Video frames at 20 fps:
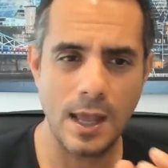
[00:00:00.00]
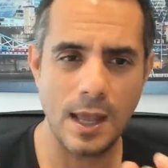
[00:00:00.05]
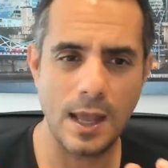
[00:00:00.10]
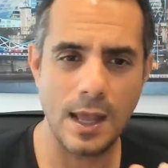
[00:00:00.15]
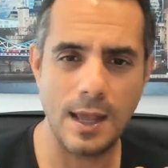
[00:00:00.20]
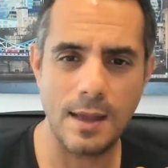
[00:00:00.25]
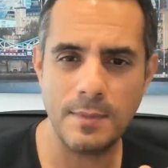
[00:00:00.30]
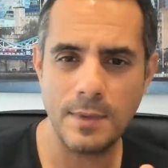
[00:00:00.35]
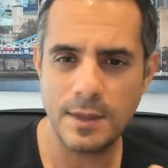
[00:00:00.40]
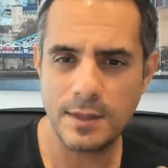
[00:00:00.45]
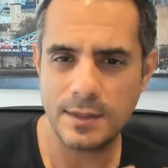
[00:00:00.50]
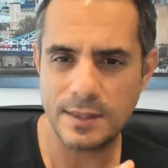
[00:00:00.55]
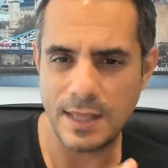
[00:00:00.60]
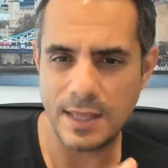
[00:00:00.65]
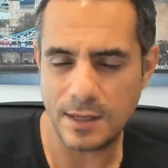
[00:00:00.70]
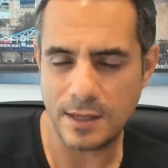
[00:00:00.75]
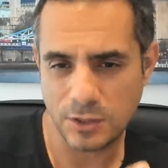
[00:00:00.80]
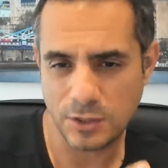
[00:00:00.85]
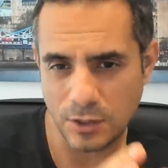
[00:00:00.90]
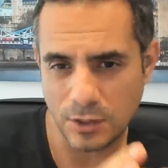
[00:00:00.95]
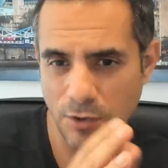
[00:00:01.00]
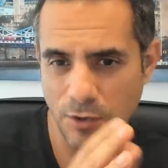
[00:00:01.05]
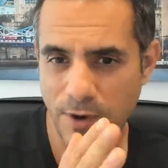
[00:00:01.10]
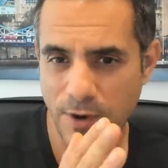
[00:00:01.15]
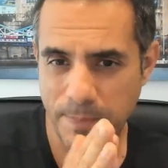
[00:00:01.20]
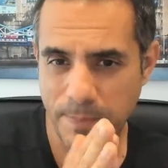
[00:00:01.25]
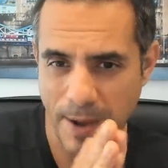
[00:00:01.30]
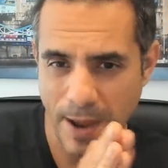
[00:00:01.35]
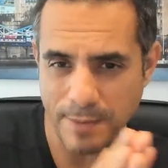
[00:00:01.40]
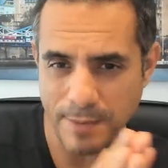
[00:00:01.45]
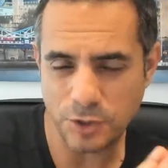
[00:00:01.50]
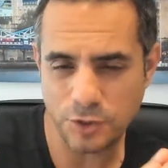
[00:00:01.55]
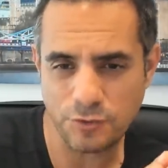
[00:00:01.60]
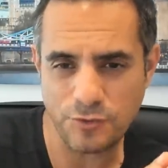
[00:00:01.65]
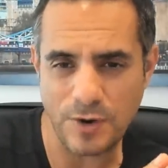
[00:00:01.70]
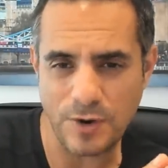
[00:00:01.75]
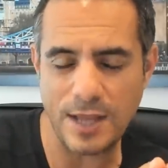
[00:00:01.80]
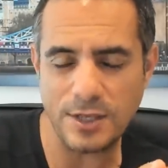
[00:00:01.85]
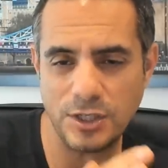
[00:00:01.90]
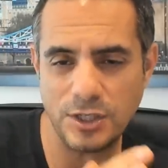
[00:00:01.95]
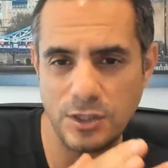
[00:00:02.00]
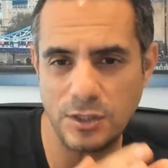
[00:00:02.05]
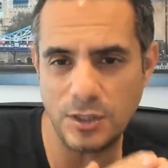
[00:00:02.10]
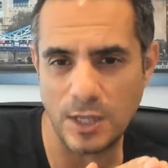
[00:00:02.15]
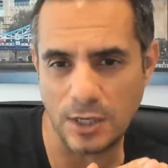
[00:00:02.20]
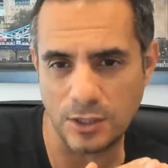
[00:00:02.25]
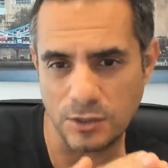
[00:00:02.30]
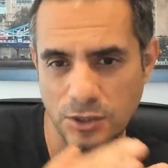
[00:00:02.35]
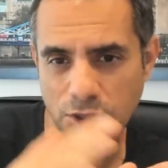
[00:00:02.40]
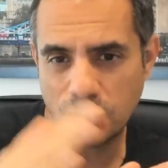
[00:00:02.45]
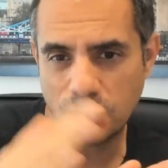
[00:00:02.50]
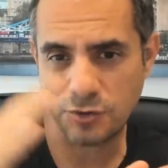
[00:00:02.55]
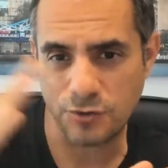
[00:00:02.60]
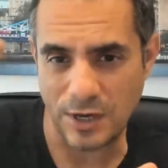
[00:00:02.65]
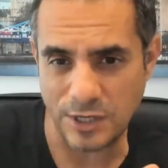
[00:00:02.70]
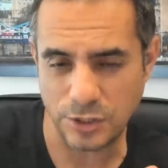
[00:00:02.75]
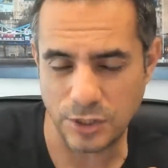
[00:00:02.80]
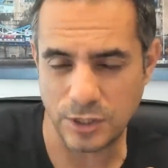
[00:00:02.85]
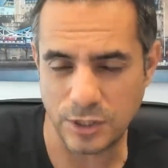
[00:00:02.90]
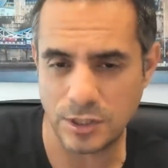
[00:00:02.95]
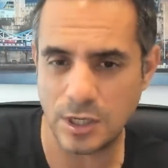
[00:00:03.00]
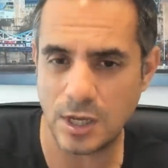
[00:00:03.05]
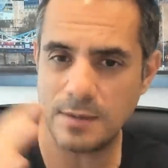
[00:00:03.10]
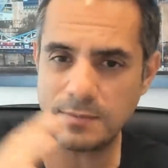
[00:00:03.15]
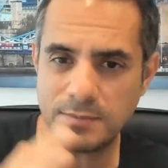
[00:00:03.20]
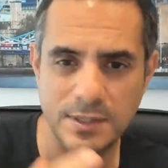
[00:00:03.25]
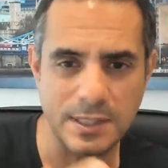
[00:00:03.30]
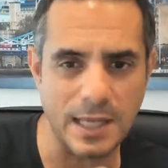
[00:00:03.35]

So the repayment strategy, they can stretch the term,